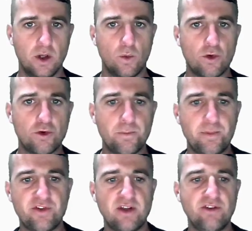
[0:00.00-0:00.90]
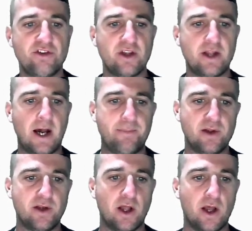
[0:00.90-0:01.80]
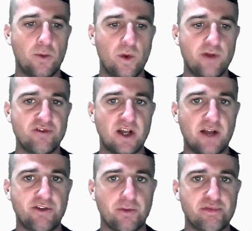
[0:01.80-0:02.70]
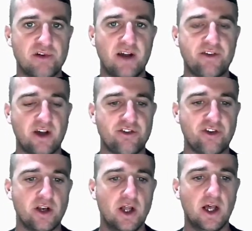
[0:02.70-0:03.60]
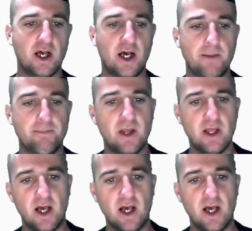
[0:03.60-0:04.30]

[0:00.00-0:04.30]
what could potentially happen uh, with regards to price action, um,